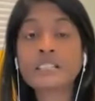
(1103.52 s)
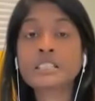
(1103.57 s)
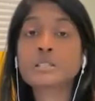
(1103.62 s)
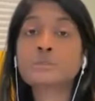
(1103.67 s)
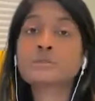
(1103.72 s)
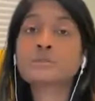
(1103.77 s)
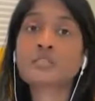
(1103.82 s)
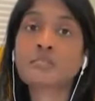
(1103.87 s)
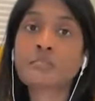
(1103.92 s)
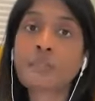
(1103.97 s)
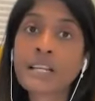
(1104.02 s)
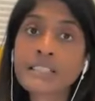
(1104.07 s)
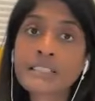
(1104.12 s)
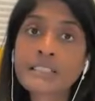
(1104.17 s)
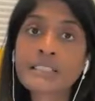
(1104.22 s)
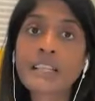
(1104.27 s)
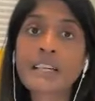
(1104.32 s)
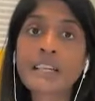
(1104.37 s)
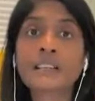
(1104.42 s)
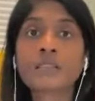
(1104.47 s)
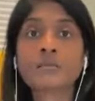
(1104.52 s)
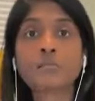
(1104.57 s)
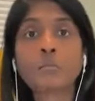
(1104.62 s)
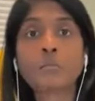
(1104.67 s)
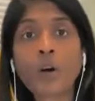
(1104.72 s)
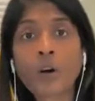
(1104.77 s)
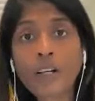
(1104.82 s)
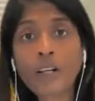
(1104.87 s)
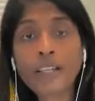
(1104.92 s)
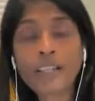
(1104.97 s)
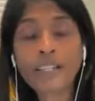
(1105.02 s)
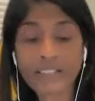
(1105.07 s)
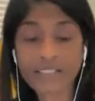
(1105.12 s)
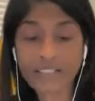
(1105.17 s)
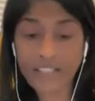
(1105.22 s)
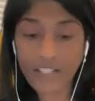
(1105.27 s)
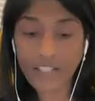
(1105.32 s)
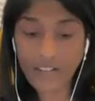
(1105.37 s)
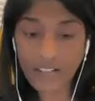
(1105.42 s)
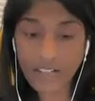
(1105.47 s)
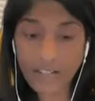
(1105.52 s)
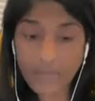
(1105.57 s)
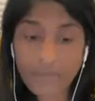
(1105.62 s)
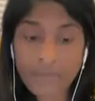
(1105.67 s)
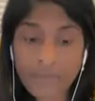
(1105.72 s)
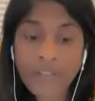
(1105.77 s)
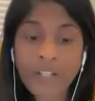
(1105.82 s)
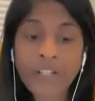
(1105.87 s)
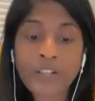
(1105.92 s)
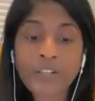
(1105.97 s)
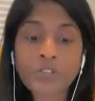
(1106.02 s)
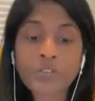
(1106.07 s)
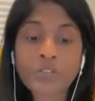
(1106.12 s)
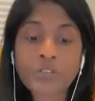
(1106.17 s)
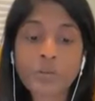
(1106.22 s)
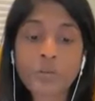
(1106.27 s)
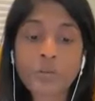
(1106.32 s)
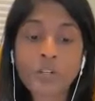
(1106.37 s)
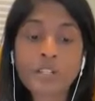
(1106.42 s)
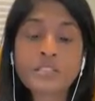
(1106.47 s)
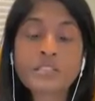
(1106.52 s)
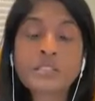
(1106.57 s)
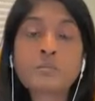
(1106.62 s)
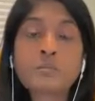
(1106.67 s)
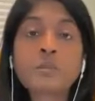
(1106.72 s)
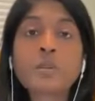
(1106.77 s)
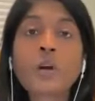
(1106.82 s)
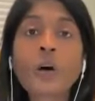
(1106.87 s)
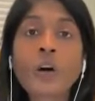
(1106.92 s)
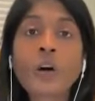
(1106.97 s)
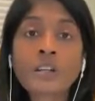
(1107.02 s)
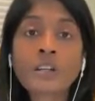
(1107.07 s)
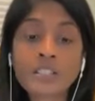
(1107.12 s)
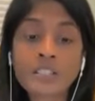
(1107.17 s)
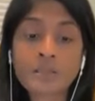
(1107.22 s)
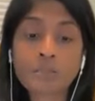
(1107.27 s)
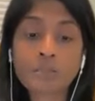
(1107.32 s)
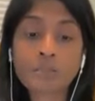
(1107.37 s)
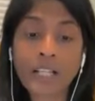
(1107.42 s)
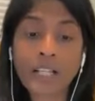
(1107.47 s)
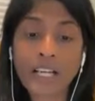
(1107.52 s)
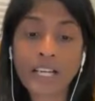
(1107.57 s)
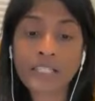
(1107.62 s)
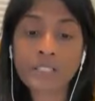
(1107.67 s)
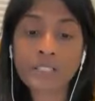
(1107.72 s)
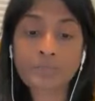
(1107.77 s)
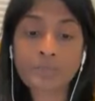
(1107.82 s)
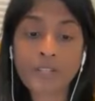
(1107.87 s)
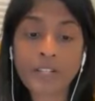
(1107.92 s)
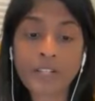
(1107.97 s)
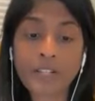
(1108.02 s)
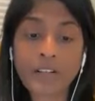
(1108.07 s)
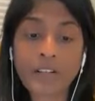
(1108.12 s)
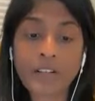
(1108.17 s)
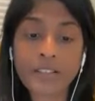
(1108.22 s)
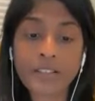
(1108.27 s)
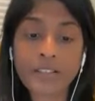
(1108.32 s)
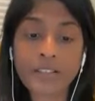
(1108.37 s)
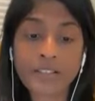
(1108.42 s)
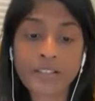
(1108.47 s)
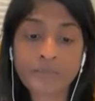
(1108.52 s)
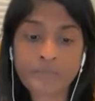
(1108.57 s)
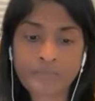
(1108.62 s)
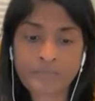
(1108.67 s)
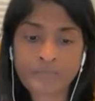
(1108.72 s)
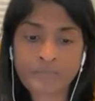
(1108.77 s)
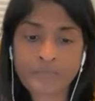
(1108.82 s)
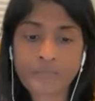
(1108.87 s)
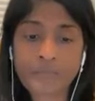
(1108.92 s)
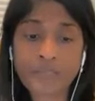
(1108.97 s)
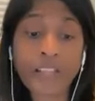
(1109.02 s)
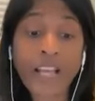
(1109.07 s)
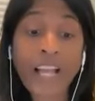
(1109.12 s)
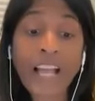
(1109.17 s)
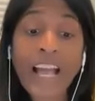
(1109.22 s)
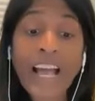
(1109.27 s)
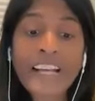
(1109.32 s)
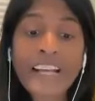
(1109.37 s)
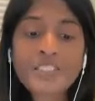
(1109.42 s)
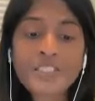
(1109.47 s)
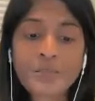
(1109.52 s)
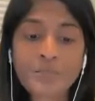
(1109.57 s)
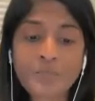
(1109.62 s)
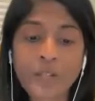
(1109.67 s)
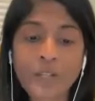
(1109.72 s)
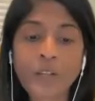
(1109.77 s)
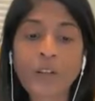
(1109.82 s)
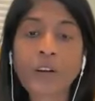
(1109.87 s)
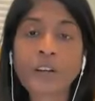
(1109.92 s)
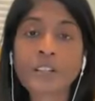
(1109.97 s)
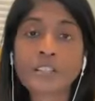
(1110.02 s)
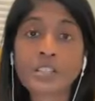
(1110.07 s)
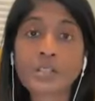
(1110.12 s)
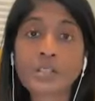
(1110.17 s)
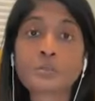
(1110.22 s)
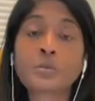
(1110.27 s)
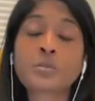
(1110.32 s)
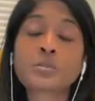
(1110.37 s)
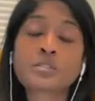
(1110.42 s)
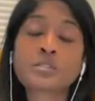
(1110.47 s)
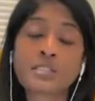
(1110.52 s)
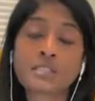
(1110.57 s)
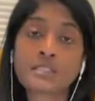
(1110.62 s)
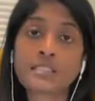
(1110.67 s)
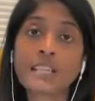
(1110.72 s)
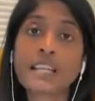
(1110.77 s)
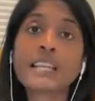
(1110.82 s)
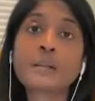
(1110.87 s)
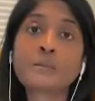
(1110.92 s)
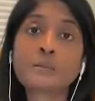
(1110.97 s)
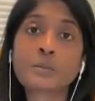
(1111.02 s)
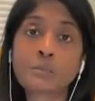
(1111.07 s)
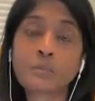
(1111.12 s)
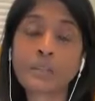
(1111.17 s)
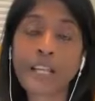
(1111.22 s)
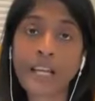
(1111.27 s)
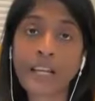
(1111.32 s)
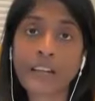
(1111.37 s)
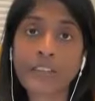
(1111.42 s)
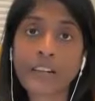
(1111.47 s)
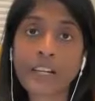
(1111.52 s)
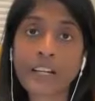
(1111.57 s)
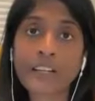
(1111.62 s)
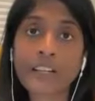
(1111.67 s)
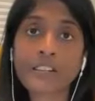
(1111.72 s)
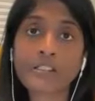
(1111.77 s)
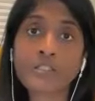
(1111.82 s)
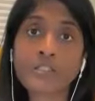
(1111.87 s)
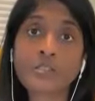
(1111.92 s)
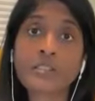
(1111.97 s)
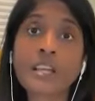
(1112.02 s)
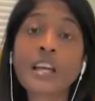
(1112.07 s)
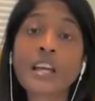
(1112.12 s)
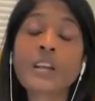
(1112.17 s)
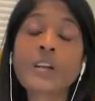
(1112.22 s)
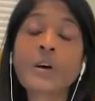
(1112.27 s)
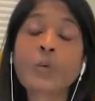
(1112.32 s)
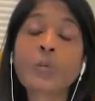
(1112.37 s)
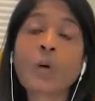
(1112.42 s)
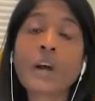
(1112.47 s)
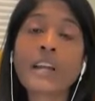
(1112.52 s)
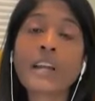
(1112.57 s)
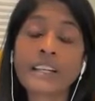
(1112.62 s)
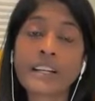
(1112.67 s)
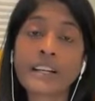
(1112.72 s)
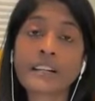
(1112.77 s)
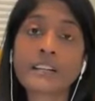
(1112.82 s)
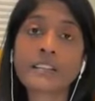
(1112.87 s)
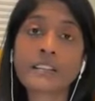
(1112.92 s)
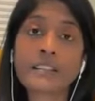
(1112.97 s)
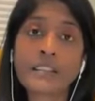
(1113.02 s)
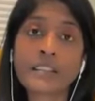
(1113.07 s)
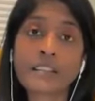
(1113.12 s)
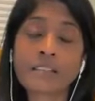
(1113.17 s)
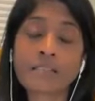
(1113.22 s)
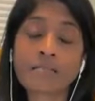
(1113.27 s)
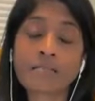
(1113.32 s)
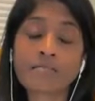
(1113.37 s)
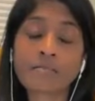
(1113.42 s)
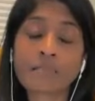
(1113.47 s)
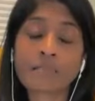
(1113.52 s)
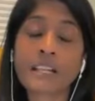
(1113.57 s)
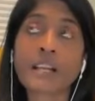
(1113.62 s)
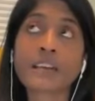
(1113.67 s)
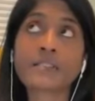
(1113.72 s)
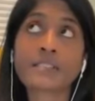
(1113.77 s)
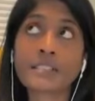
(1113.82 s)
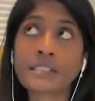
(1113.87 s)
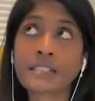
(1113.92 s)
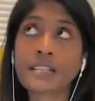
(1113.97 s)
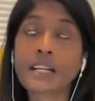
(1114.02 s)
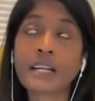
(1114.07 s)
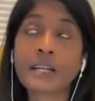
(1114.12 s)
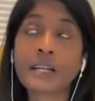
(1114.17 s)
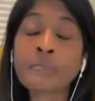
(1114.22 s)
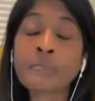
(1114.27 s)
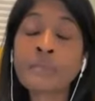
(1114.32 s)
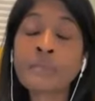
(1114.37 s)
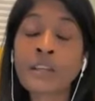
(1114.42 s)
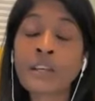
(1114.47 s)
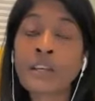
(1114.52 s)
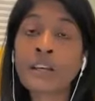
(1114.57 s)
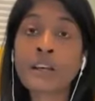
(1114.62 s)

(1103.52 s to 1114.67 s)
in terms of mindset and body, et cetera. So what are some long-term plans? Because there has to be a long-term, more sustainable plan, right? Because you cannot white-knuckle it at every time